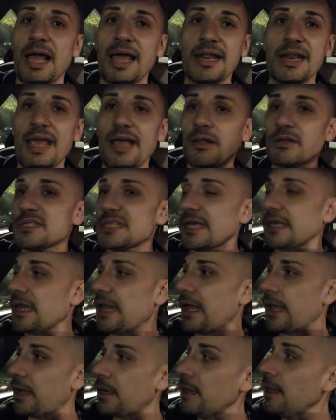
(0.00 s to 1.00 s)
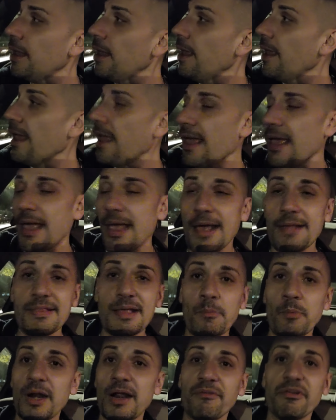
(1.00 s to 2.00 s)
I inhaled secondhand, and
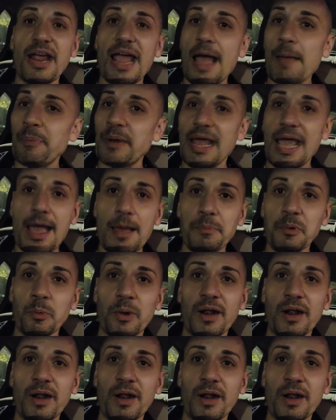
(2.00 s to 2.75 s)
then whatever happened happened.